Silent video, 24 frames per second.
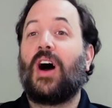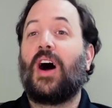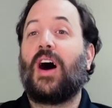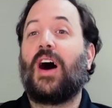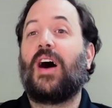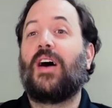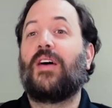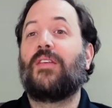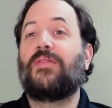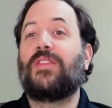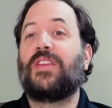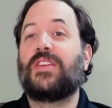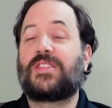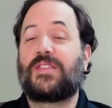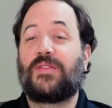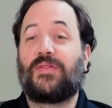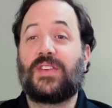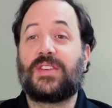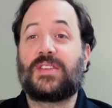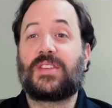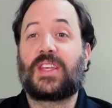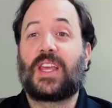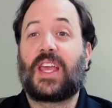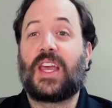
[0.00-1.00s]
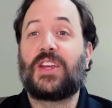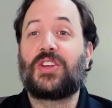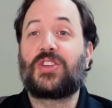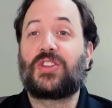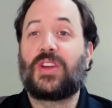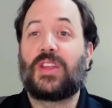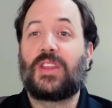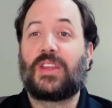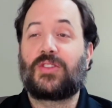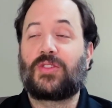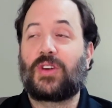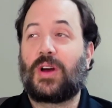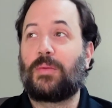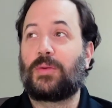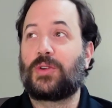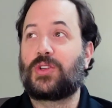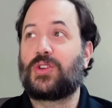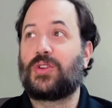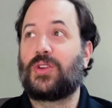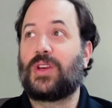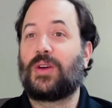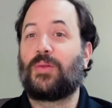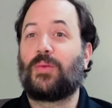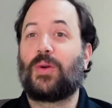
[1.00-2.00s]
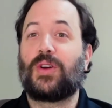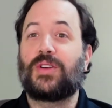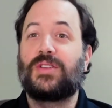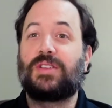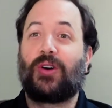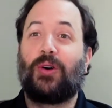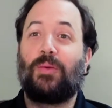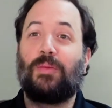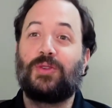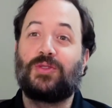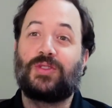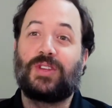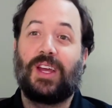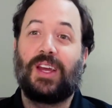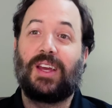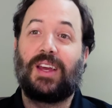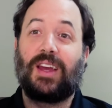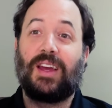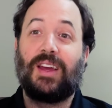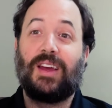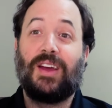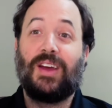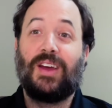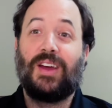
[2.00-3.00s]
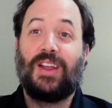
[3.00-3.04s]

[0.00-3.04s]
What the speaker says: of the sophistication of the troubleshooting, where it's almost like